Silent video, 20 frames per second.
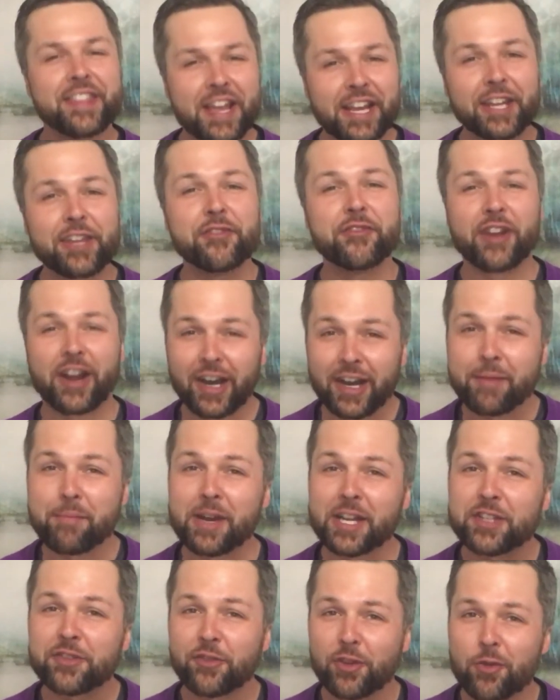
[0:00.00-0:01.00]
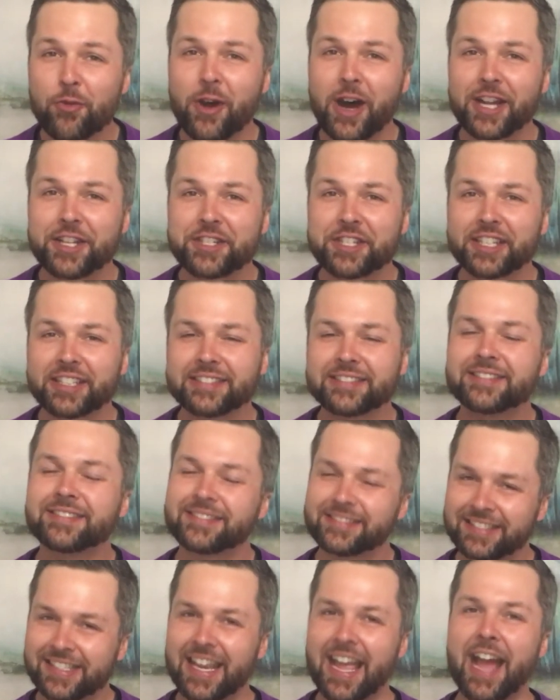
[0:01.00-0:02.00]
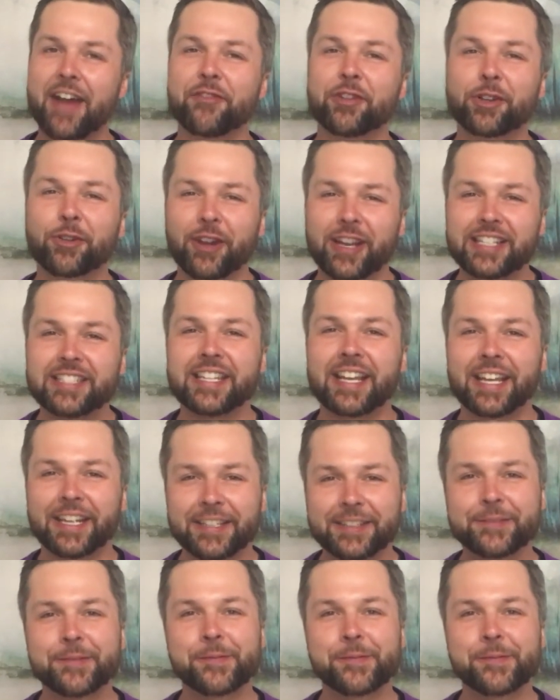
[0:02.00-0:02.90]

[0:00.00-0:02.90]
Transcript: Thank you very much for watching, and have a great day.